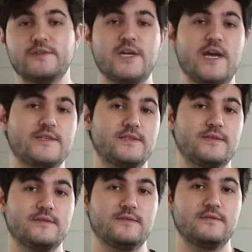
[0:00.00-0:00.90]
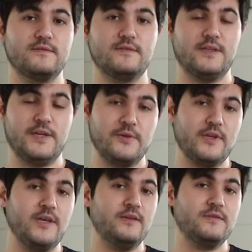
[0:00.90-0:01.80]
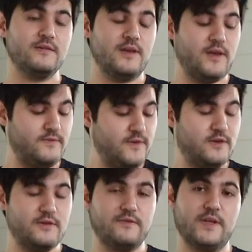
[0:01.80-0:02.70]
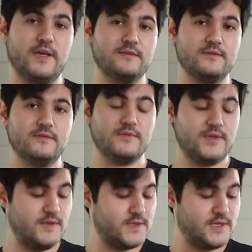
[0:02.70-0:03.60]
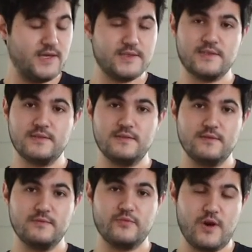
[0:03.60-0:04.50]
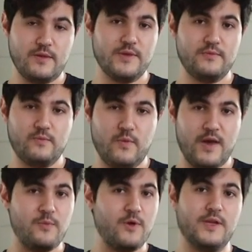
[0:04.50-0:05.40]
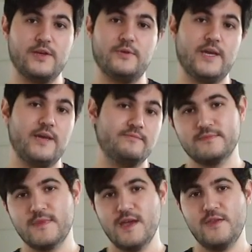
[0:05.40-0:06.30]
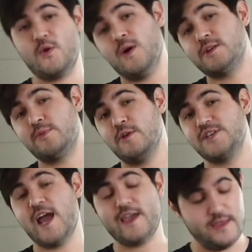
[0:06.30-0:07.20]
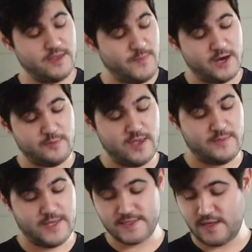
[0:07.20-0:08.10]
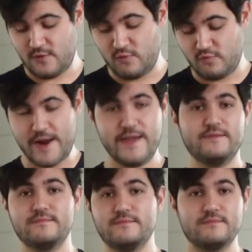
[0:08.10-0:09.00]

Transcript: your chest, literally and figuratively. But in this case, probably way more literally. The Quantum Pro jacket and the Baker bib is a great